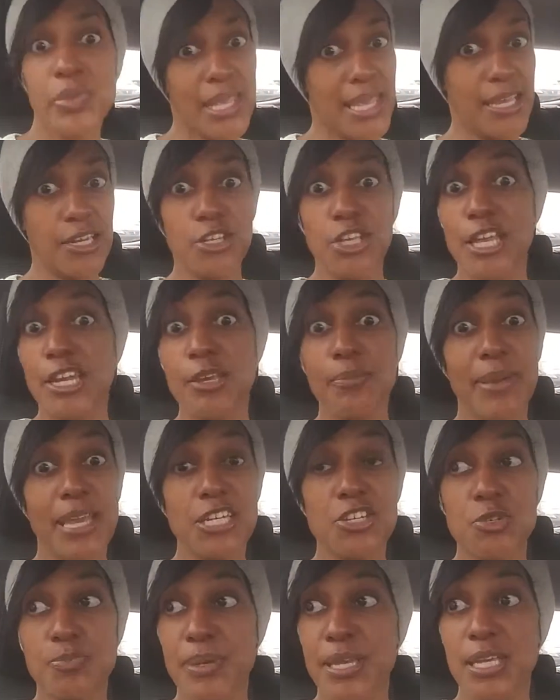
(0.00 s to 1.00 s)
and it may
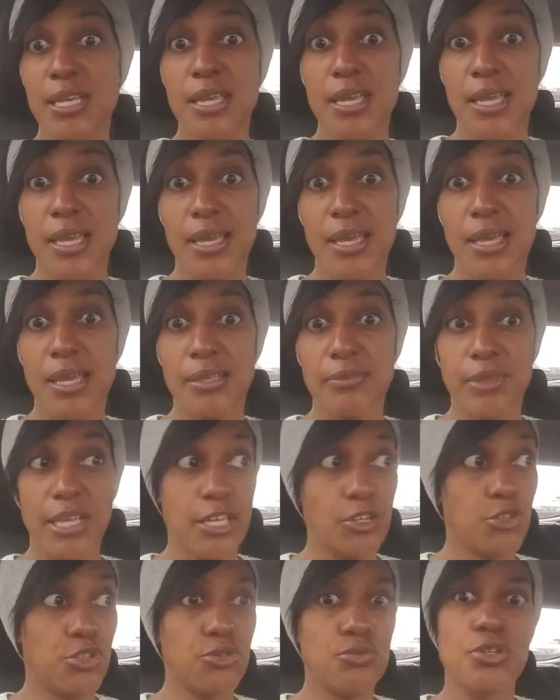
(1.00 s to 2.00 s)
just be
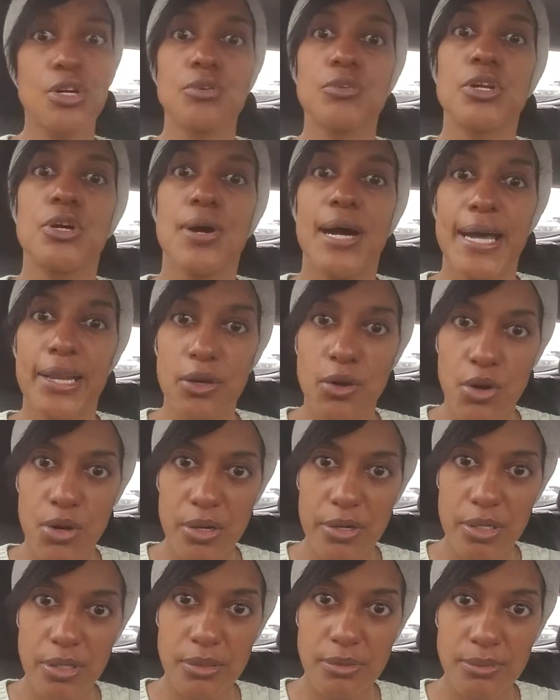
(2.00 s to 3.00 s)
that you don't know how to
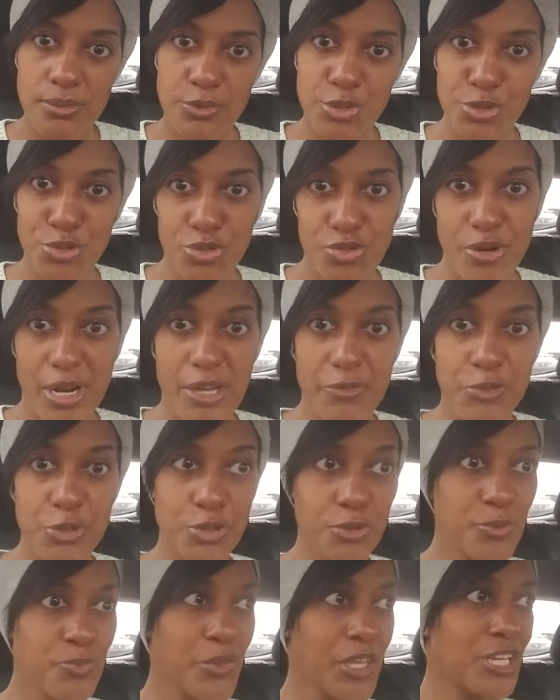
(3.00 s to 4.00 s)
order through the
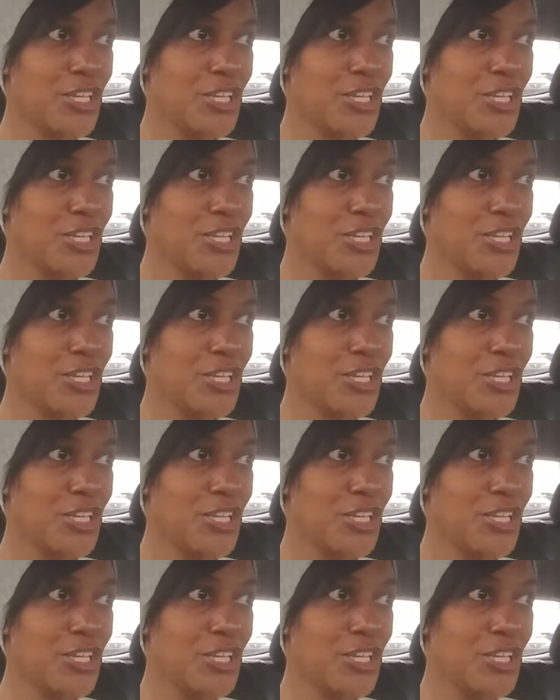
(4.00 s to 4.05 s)
drive-through.